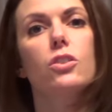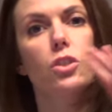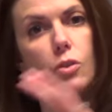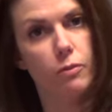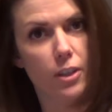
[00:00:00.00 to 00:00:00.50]

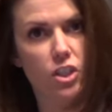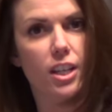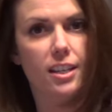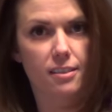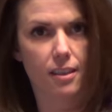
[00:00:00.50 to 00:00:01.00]
to
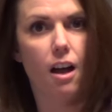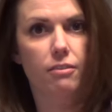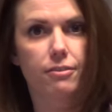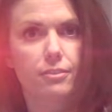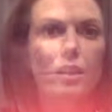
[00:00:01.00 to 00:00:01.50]
fishing
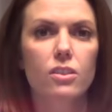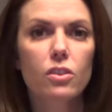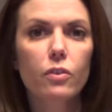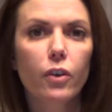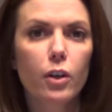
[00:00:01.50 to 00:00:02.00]
itself.
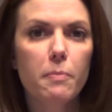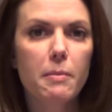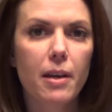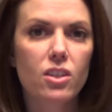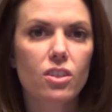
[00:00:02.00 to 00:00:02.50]
So you've heard
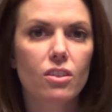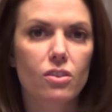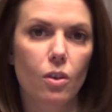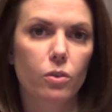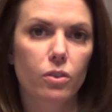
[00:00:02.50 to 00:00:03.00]
me mention the
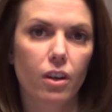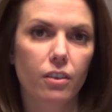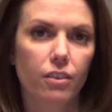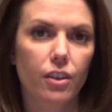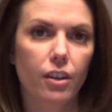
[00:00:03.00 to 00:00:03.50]

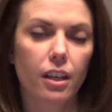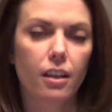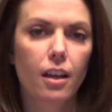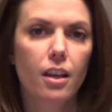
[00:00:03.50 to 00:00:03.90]
solunar theory.